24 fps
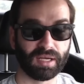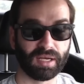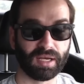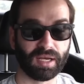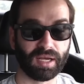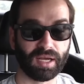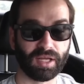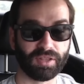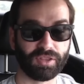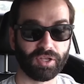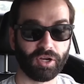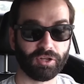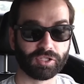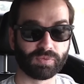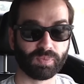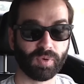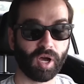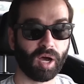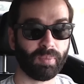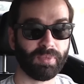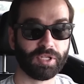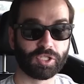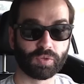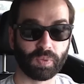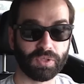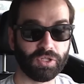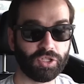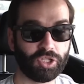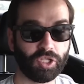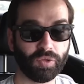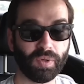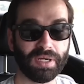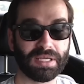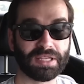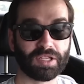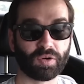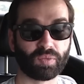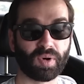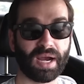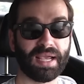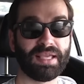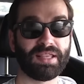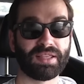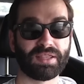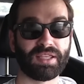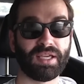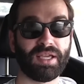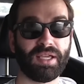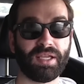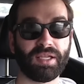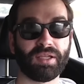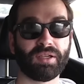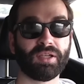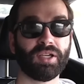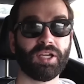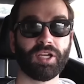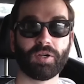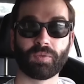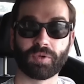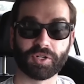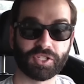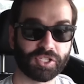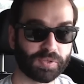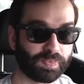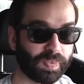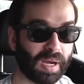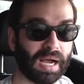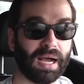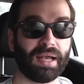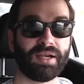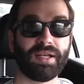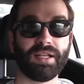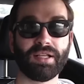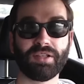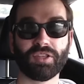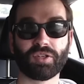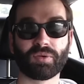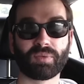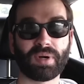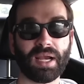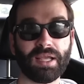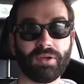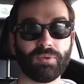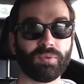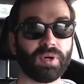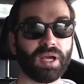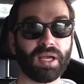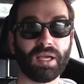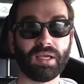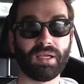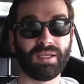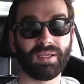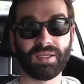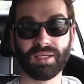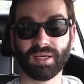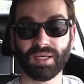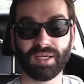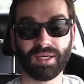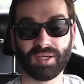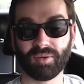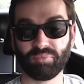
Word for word: Uh, those moments when doing the right thing, responding the right way,